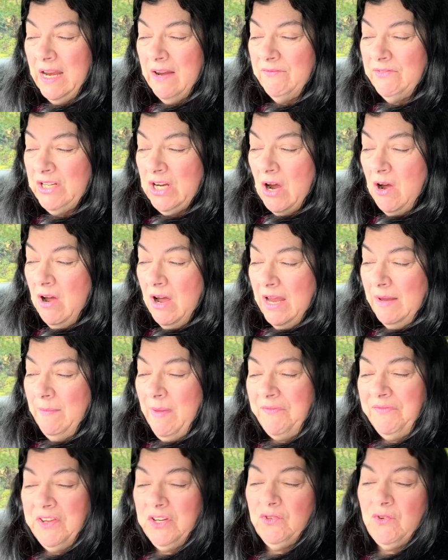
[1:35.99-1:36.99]
of time
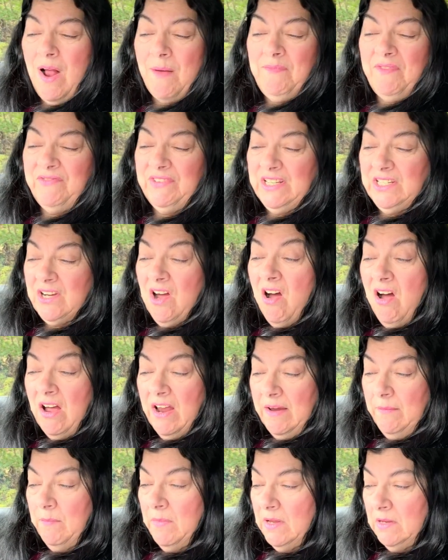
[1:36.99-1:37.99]
at the drop of a
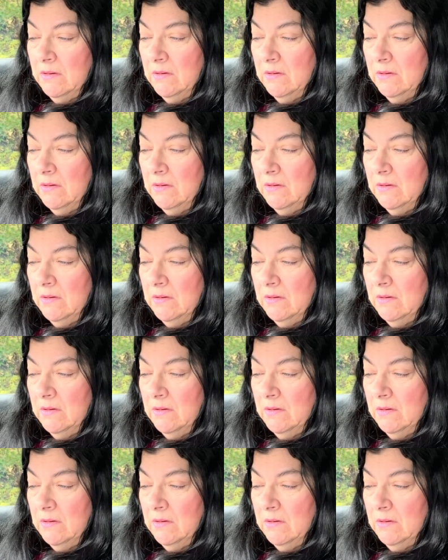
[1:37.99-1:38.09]
dime.